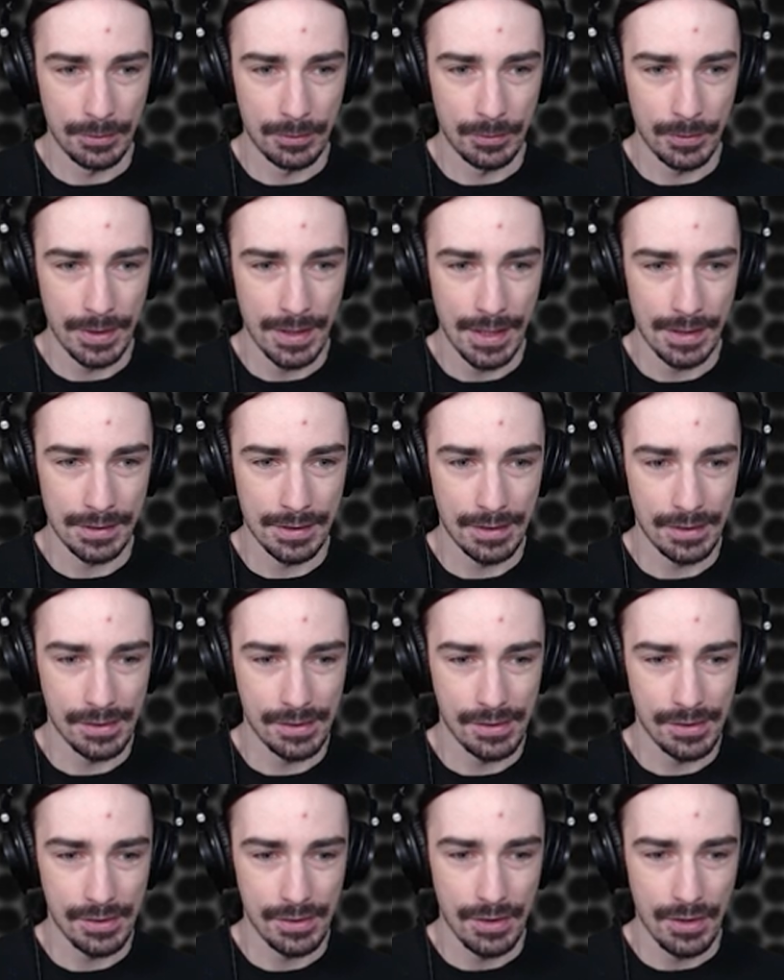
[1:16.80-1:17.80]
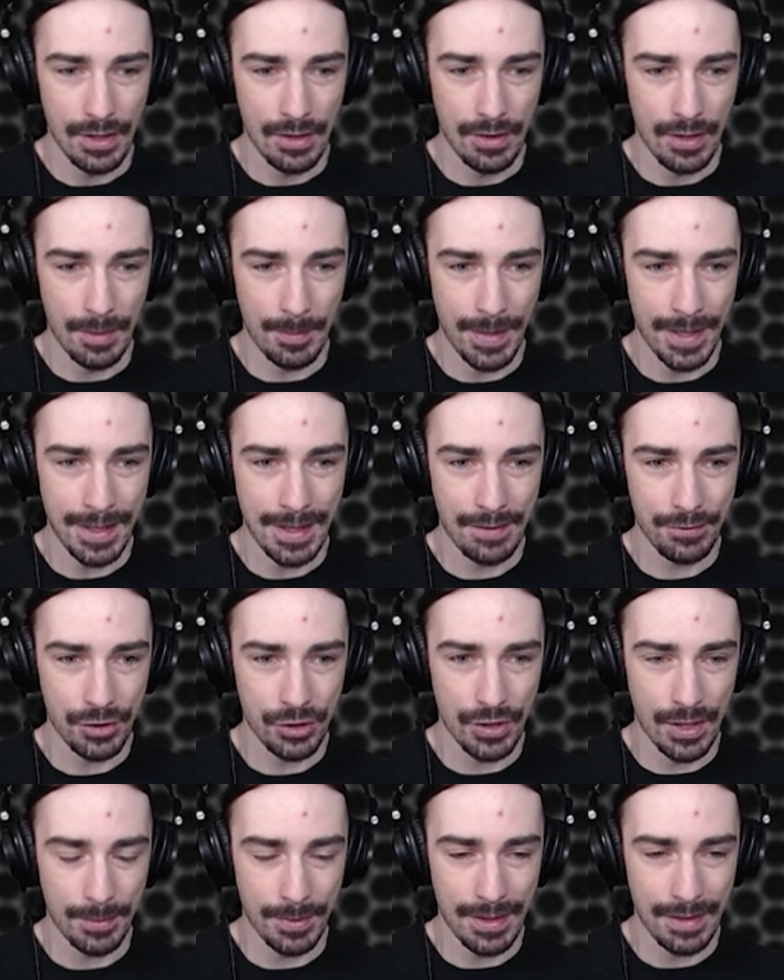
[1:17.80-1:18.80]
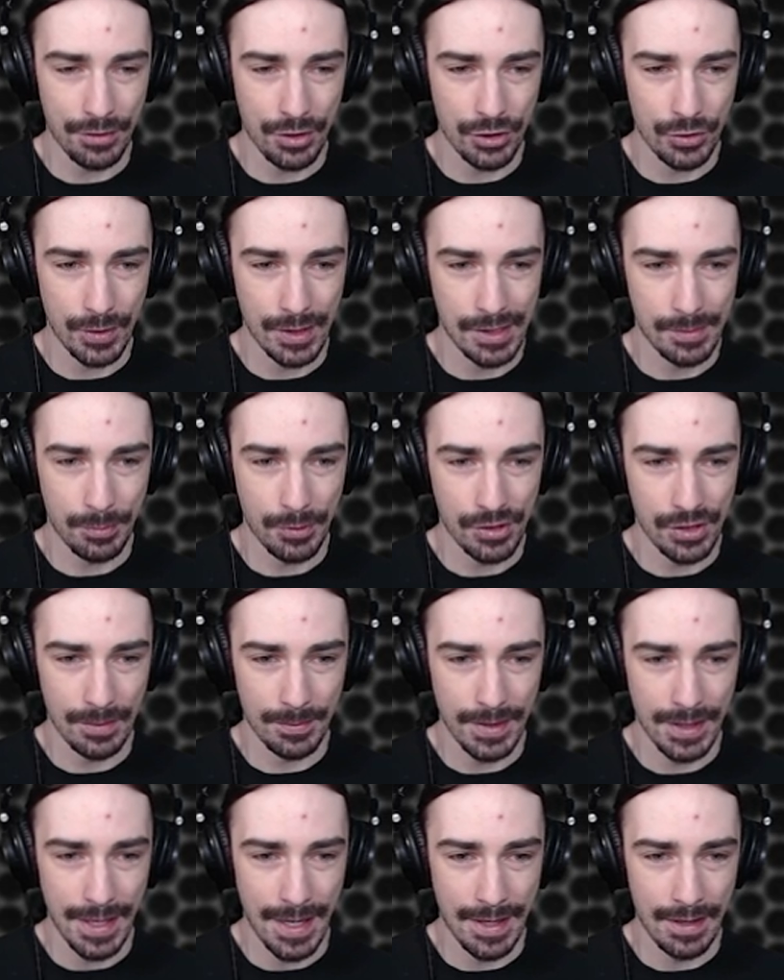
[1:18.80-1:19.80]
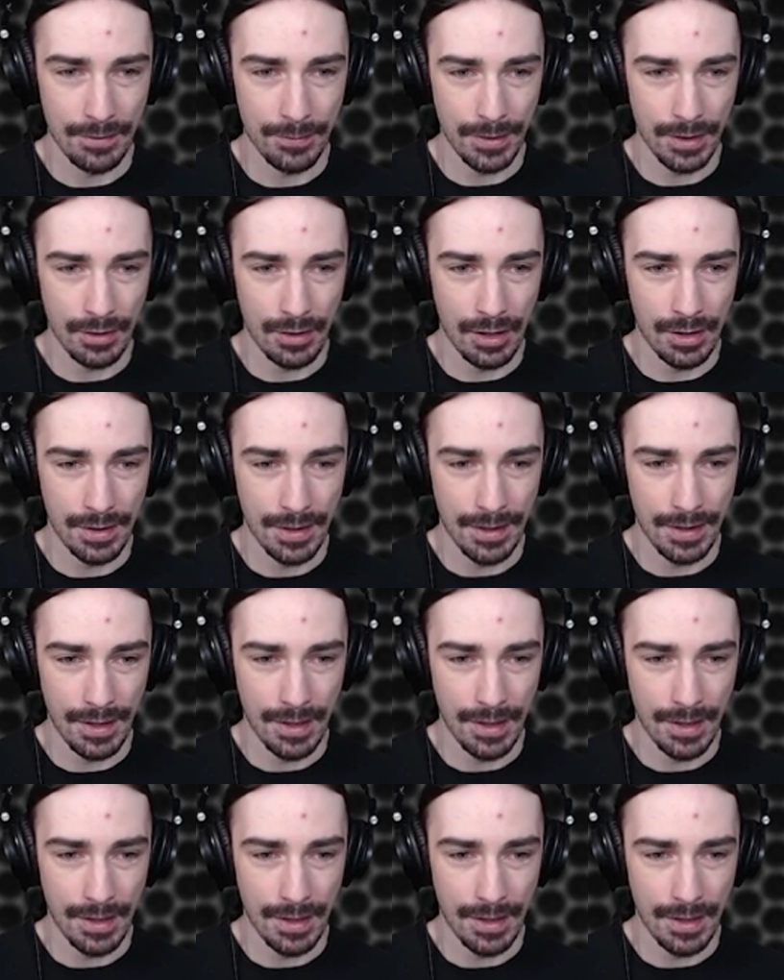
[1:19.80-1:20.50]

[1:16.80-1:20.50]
We got this. Am I gonna have to, I'm gonna have to transport something out of here, aren't I?